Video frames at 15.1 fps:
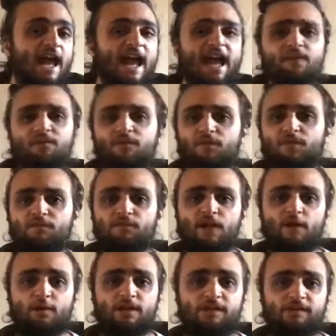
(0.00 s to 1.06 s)
and for the
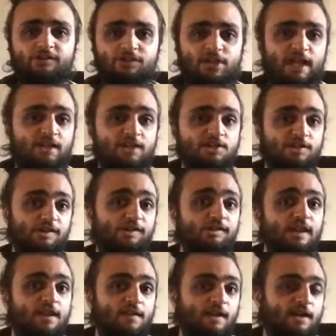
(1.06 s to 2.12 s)
various challenges
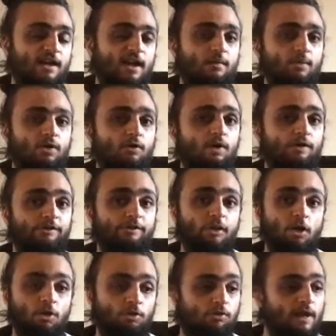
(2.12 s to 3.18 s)
that come across
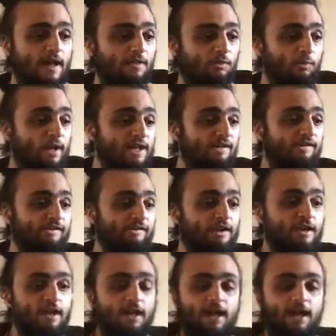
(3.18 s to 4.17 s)
throughout the weeks.